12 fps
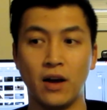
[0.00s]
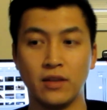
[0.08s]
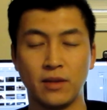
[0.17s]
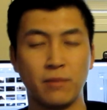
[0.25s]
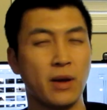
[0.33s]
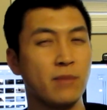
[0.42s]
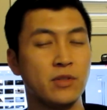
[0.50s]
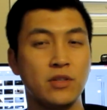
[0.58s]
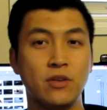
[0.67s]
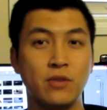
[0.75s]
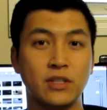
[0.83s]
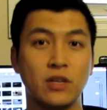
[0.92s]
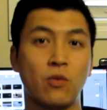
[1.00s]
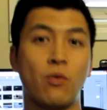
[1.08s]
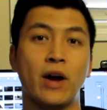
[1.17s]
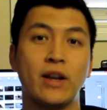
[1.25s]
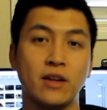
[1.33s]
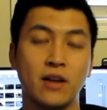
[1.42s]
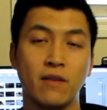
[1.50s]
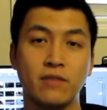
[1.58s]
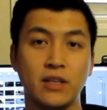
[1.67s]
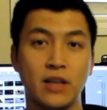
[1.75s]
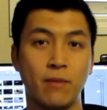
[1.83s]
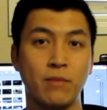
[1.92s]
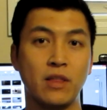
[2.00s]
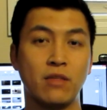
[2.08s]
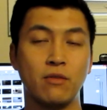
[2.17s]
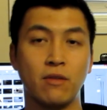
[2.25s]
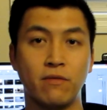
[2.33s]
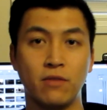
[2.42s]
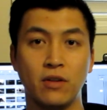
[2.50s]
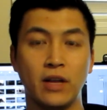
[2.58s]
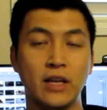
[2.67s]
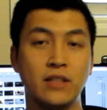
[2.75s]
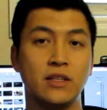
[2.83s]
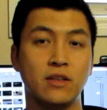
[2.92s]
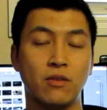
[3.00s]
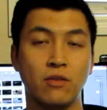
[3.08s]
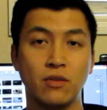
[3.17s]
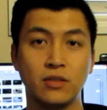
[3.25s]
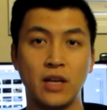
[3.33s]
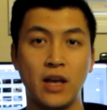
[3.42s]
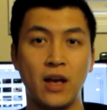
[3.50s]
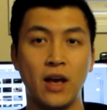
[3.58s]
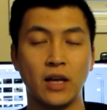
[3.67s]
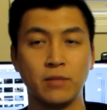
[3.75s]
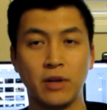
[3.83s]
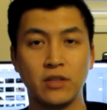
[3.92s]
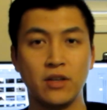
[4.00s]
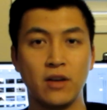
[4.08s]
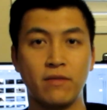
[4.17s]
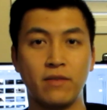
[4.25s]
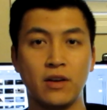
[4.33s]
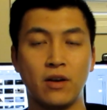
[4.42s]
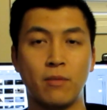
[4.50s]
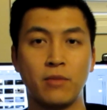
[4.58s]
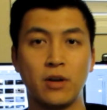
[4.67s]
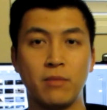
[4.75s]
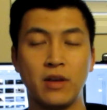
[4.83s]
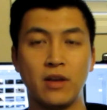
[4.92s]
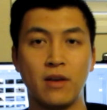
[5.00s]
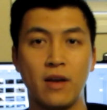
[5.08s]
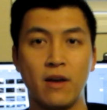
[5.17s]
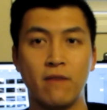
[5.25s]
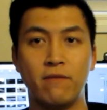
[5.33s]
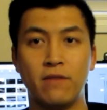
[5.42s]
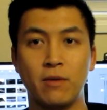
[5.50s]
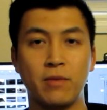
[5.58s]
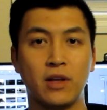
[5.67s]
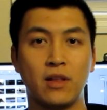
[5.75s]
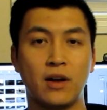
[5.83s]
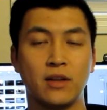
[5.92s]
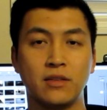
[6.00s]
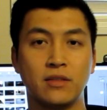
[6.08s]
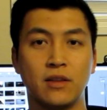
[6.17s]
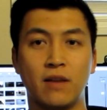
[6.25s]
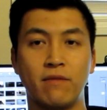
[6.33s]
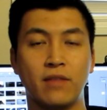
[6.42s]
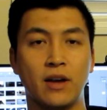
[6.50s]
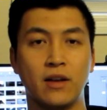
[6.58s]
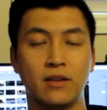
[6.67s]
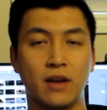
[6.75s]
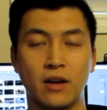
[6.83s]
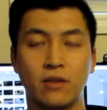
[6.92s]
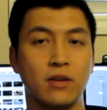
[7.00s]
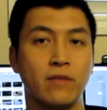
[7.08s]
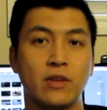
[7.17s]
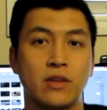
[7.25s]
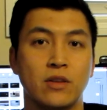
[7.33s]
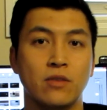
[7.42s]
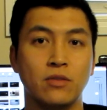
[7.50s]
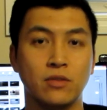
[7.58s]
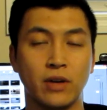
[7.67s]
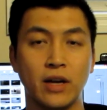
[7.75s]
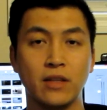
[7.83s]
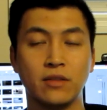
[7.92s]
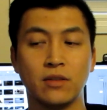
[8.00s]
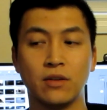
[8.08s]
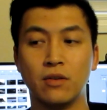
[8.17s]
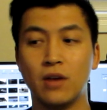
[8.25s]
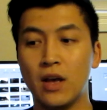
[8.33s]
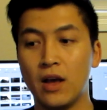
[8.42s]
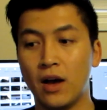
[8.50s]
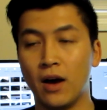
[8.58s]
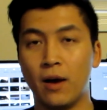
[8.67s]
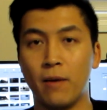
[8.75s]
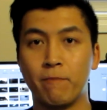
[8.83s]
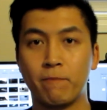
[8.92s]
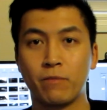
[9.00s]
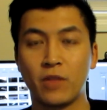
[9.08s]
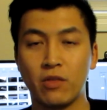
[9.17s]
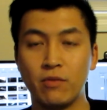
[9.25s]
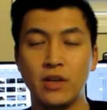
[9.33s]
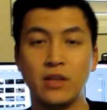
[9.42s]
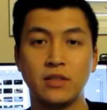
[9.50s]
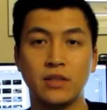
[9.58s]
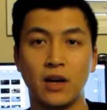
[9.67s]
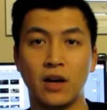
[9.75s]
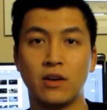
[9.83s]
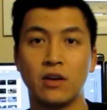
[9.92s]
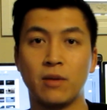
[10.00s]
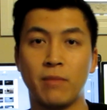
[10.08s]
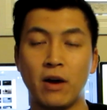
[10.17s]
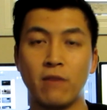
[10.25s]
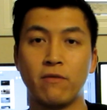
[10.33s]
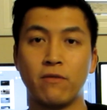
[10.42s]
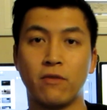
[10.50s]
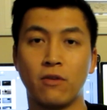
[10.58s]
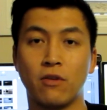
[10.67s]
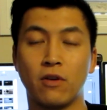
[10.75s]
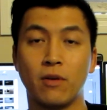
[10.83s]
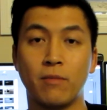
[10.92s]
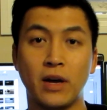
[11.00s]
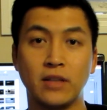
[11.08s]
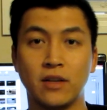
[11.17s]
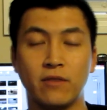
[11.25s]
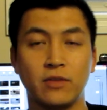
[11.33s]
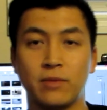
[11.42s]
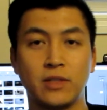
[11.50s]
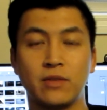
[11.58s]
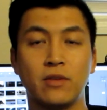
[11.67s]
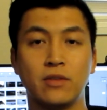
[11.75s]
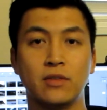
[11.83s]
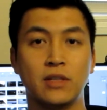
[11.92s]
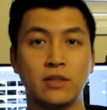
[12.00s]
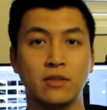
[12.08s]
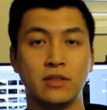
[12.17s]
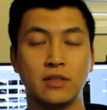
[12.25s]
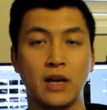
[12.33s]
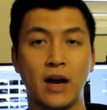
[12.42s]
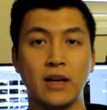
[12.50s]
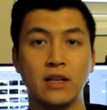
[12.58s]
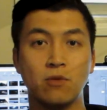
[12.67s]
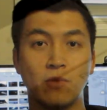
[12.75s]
sometimes 2 isn't quite enough to get me through a full 18 holes, especially if I'm going to be filming a lot of stuff that I don't even use, right? So 3's a good amount for myself, especially those little tiny